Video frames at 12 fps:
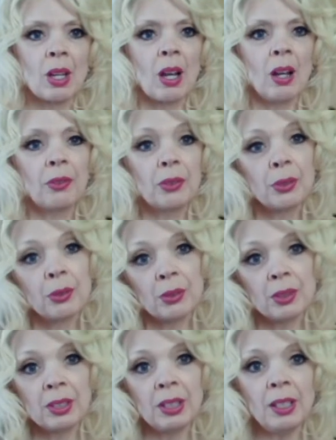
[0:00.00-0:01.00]
of
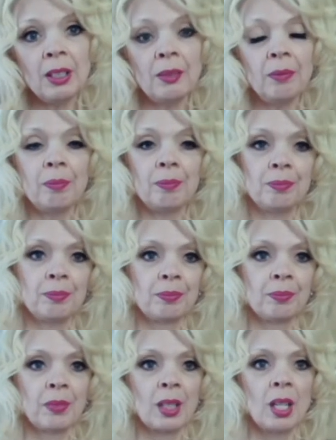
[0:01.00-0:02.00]
cruelty,
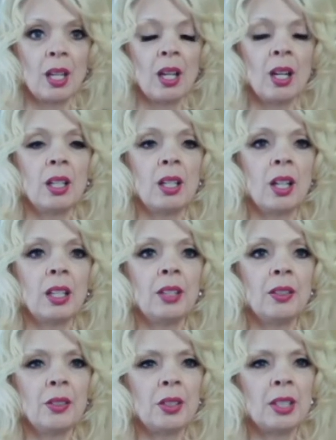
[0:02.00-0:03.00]
not
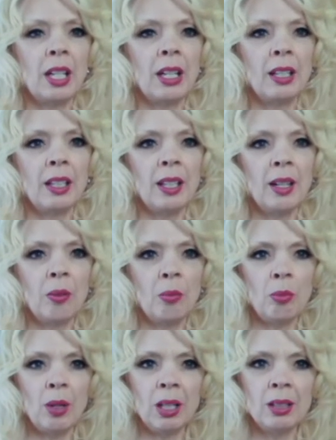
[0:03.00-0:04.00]
understanding how
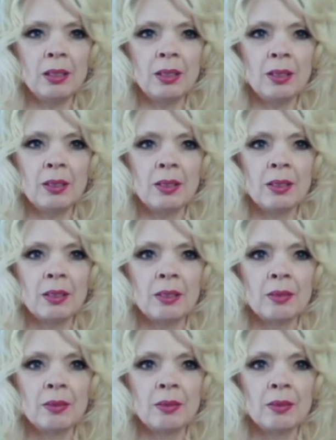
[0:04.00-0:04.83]
ones